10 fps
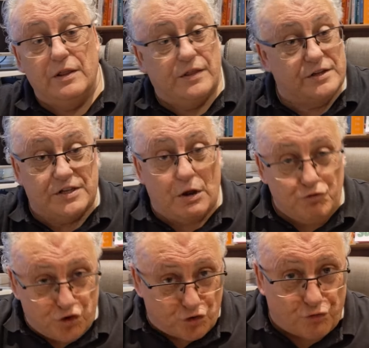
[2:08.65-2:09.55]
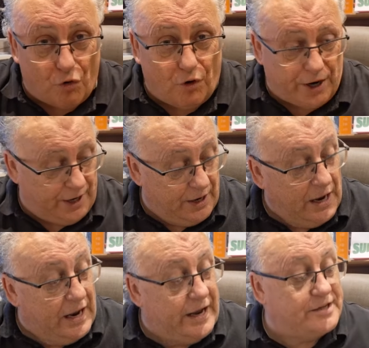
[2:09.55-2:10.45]
There's no trying.
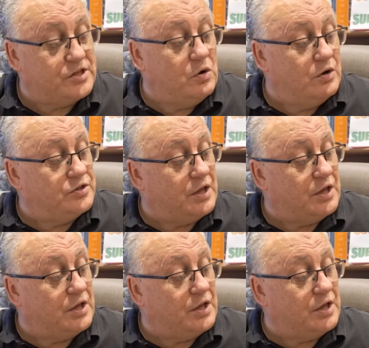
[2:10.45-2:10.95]
It's not as